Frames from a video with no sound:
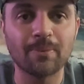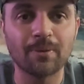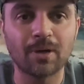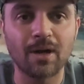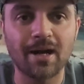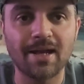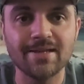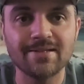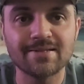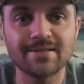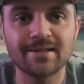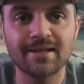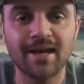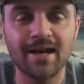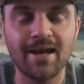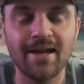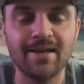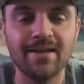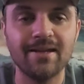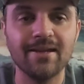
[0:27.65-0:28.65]
price
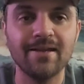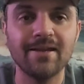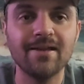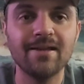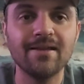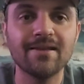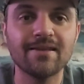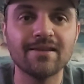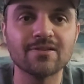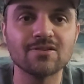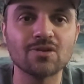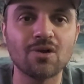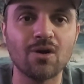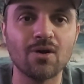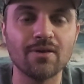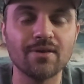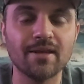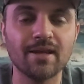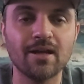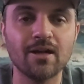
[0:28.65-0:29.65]
guide that's
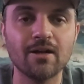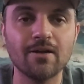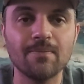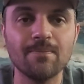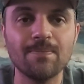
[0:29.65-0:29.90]
on there.